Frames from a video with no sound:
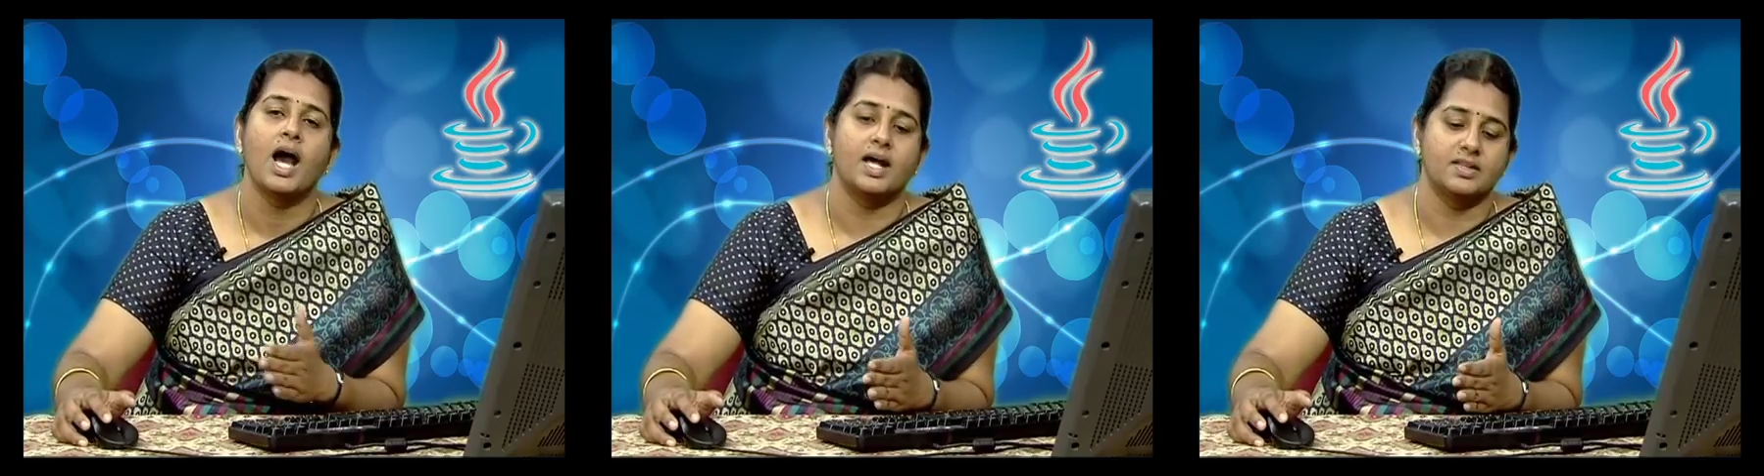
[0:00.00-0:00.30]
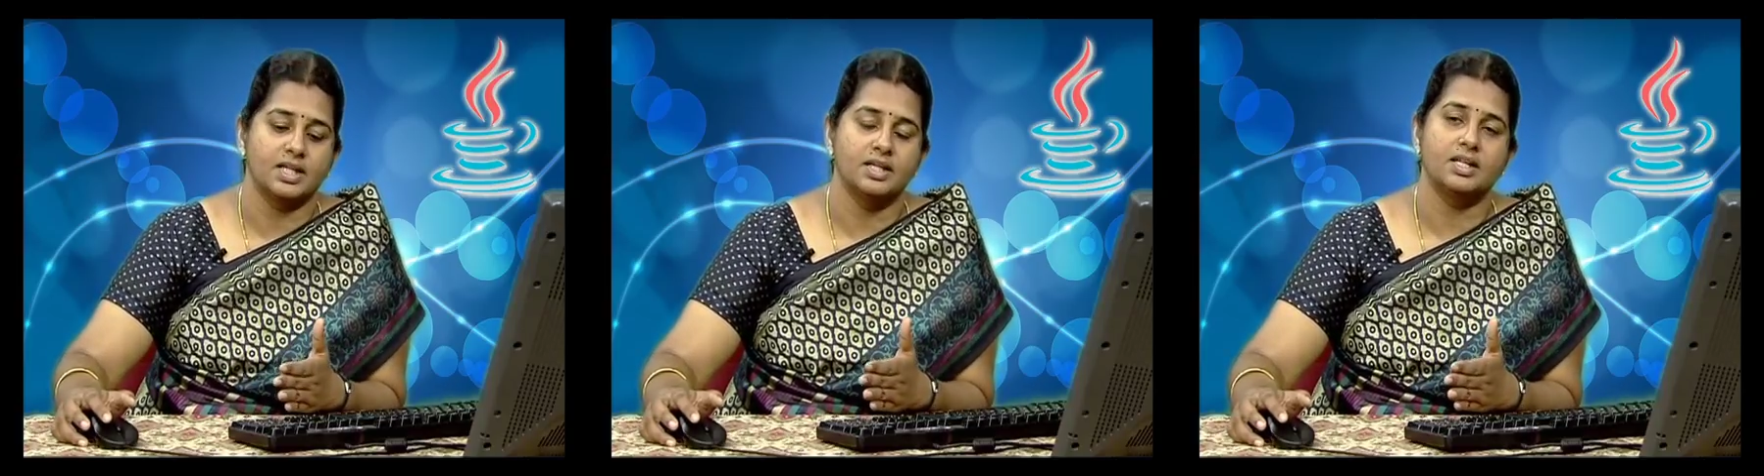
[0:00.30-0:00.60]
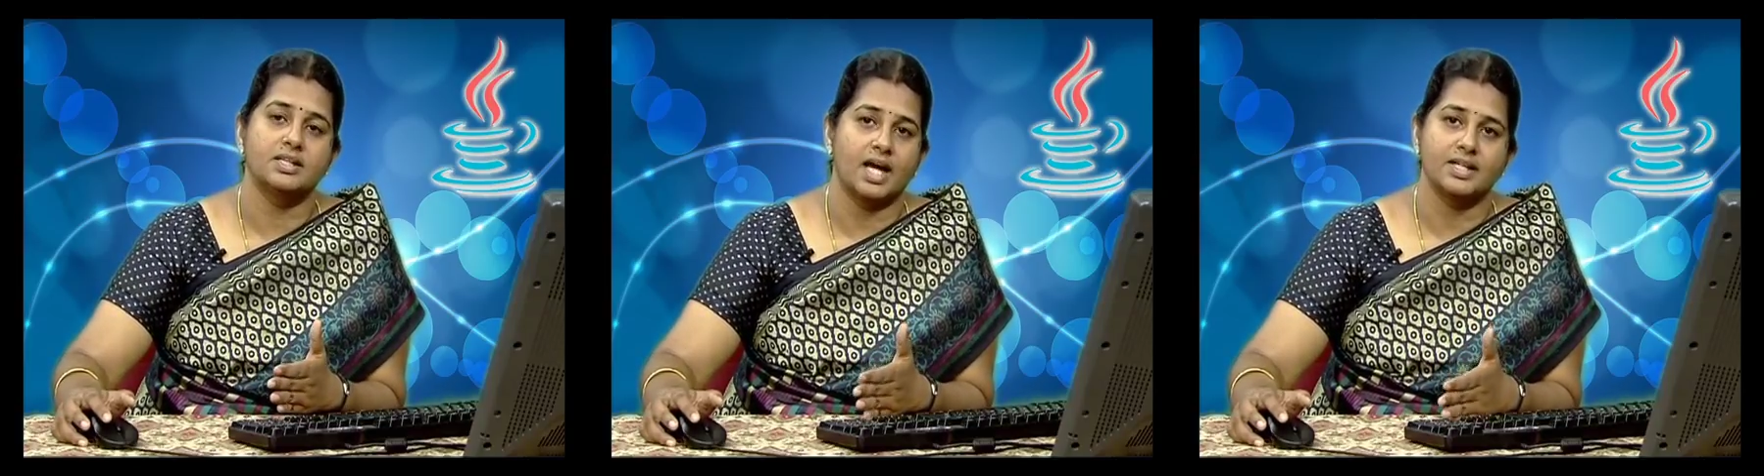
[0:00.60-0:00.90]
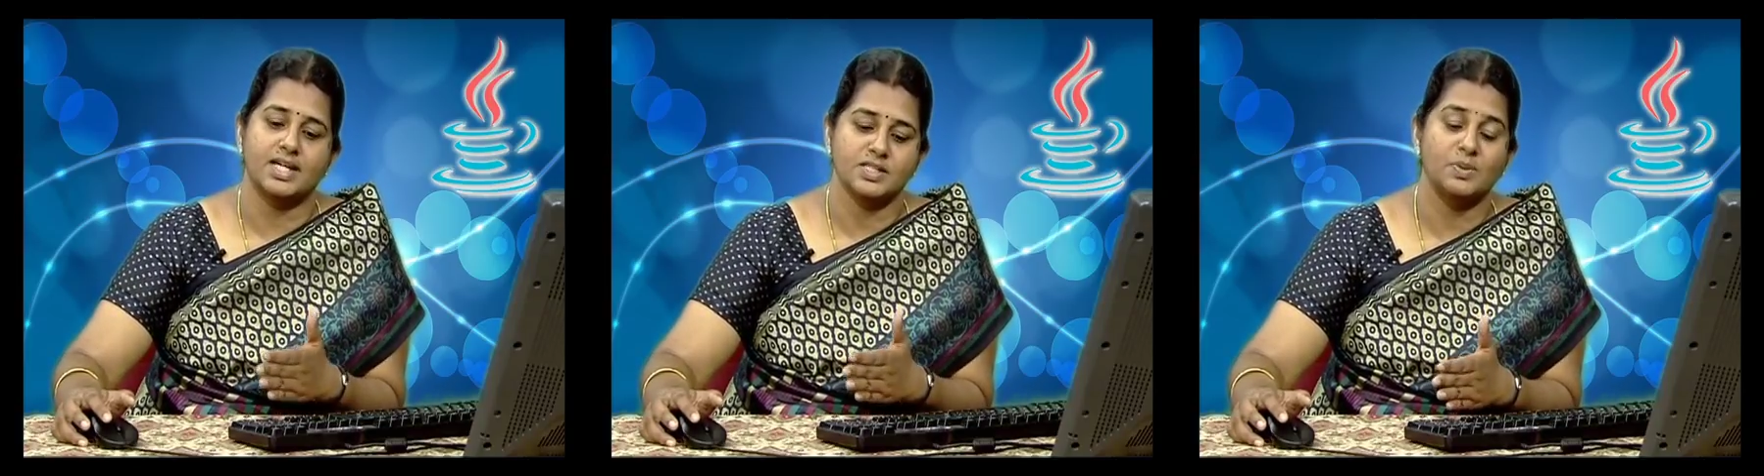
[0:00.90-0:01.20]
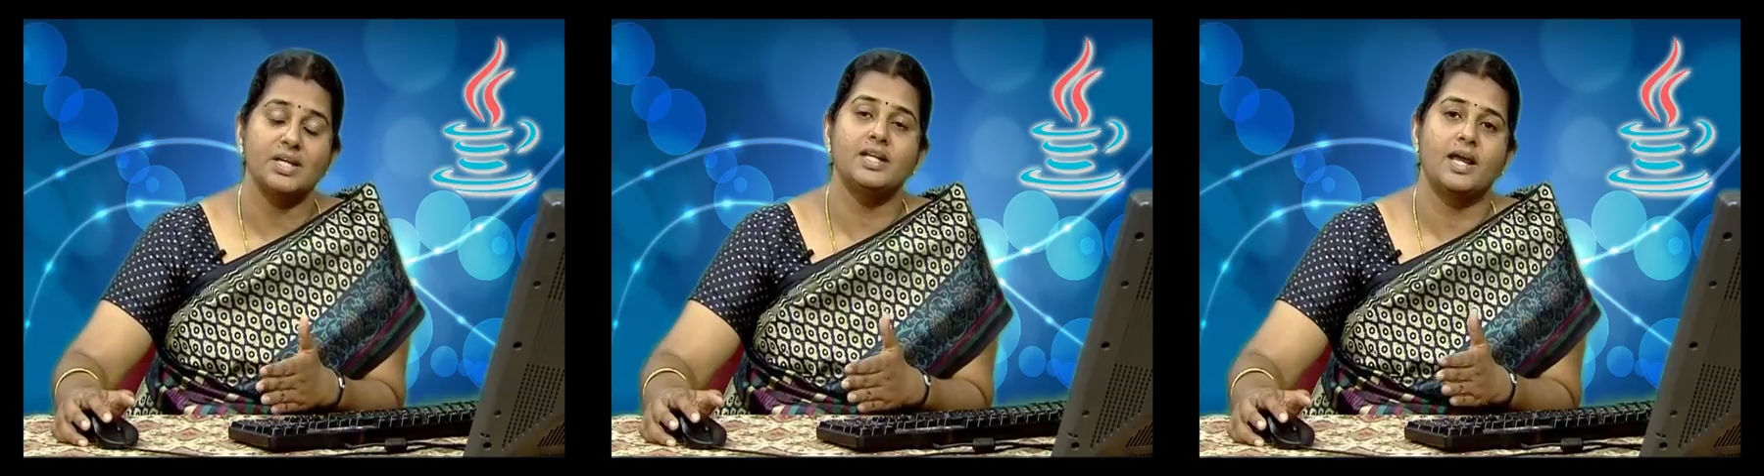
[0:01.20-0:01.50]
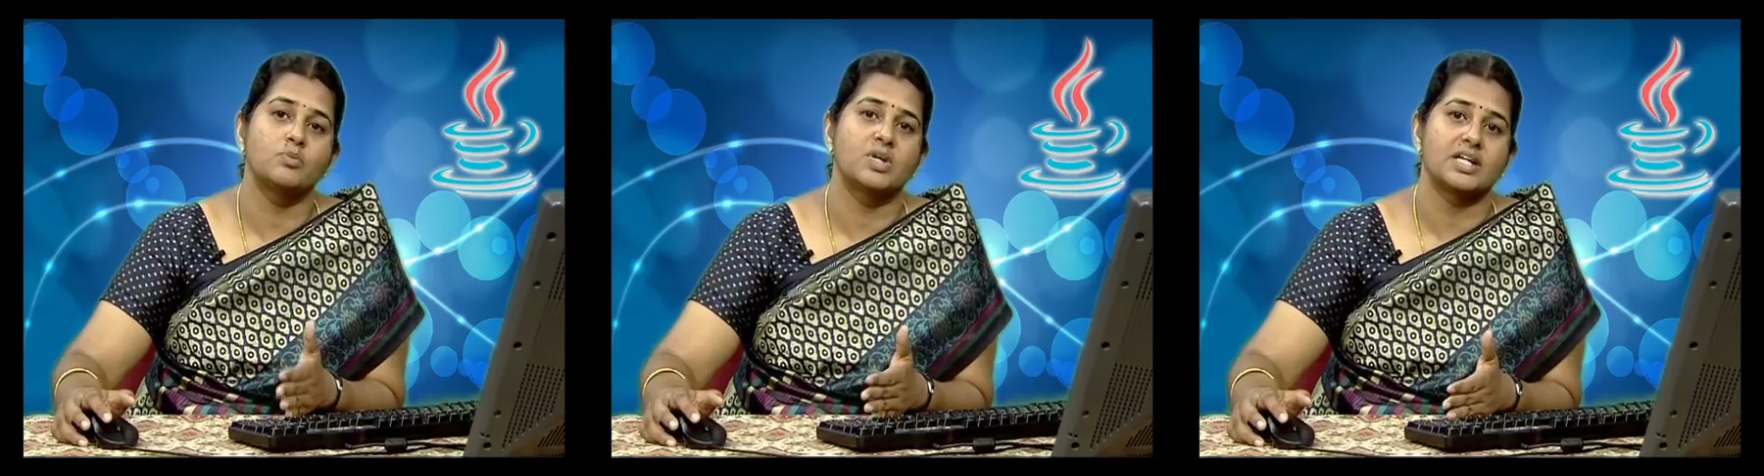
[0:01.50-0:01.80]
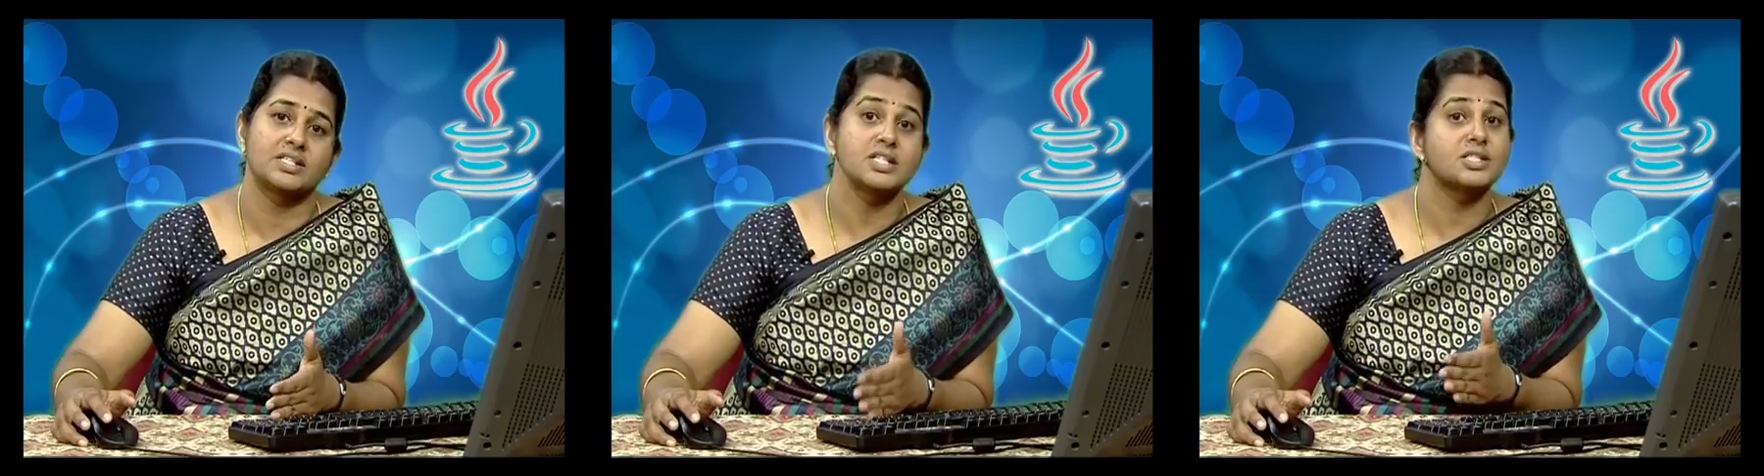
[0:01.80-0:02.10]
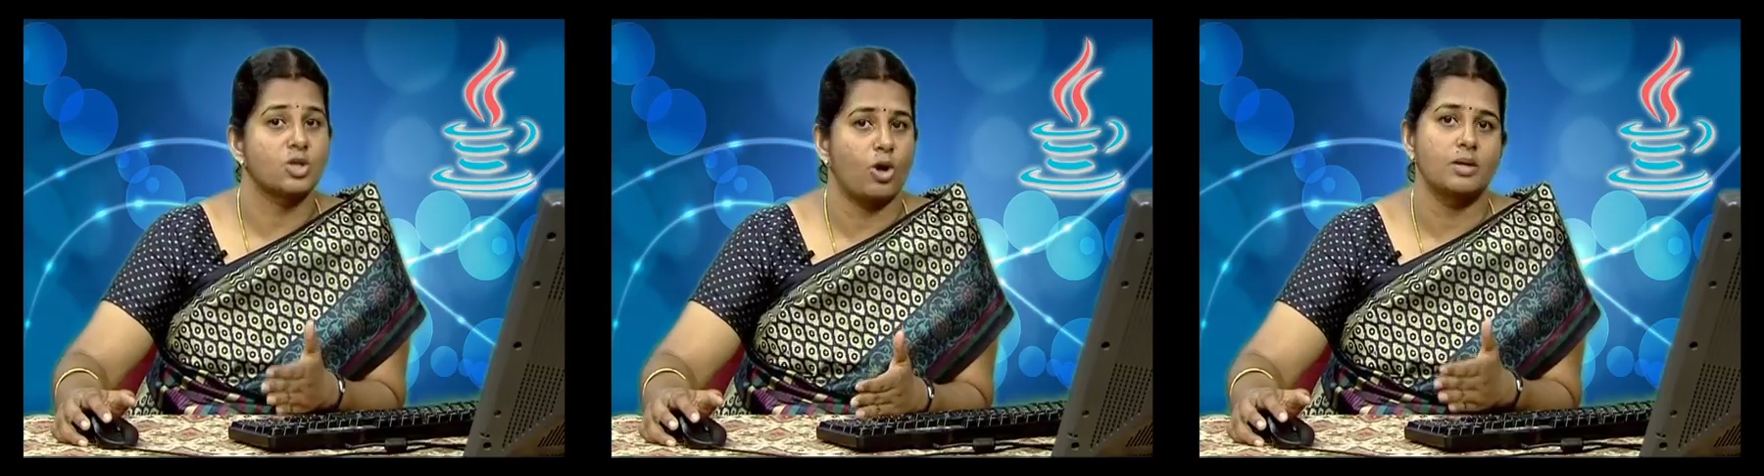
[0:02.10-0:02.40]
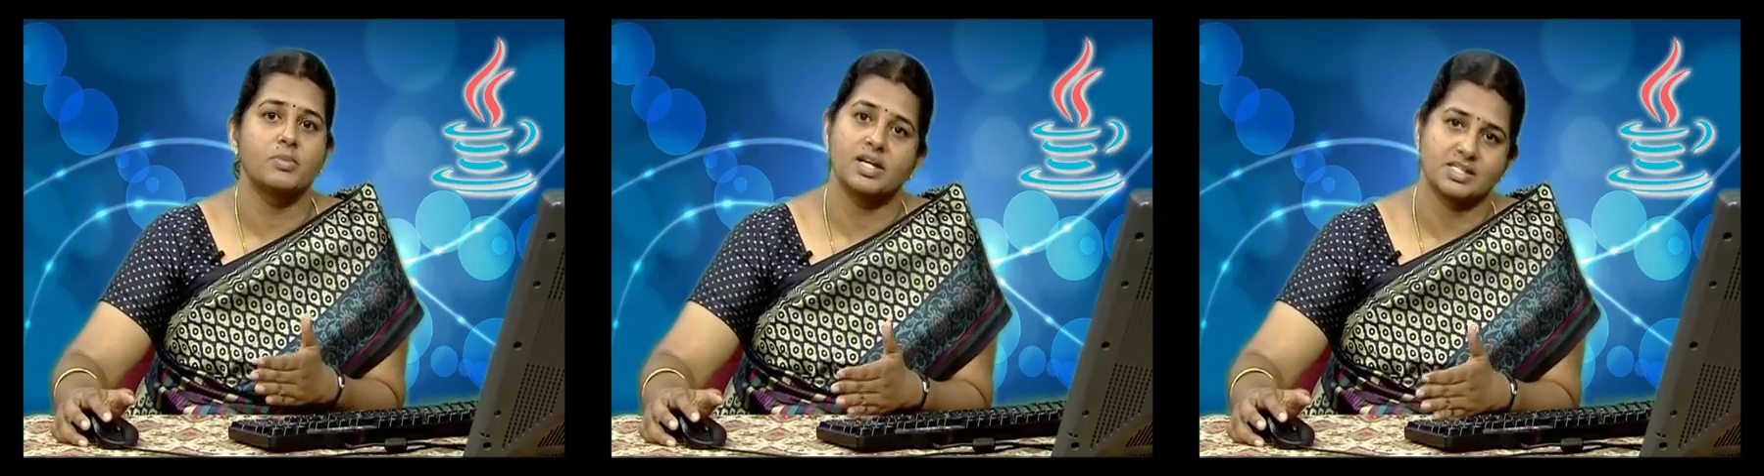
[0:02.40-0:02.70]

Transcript: and then in that case we name that as a scrollable